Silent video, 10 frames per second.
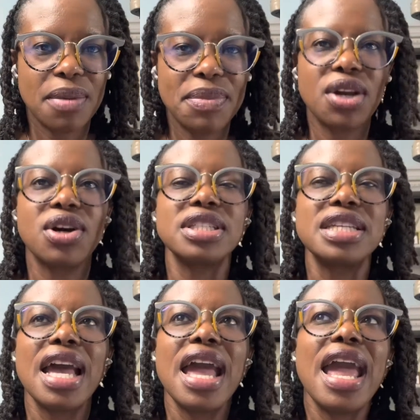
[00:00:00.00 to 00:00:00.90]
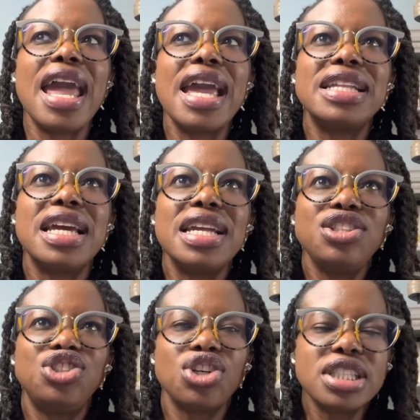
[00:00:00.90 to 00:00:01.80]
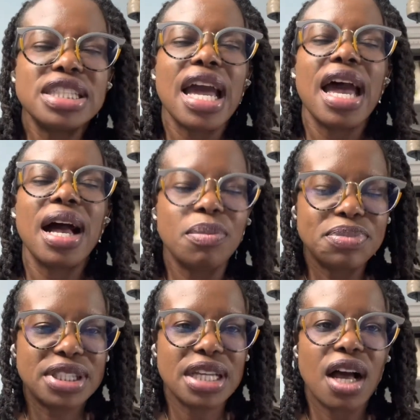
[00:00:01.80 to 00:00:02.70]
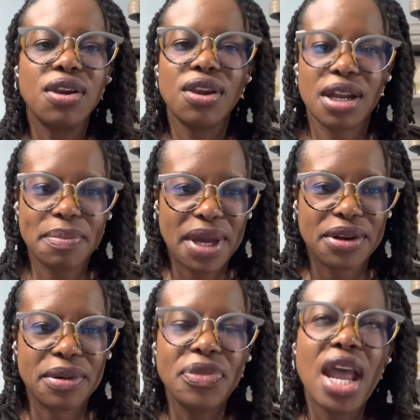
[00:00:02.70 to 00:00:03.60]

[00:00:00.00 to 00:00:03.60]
because it just helps a lot better.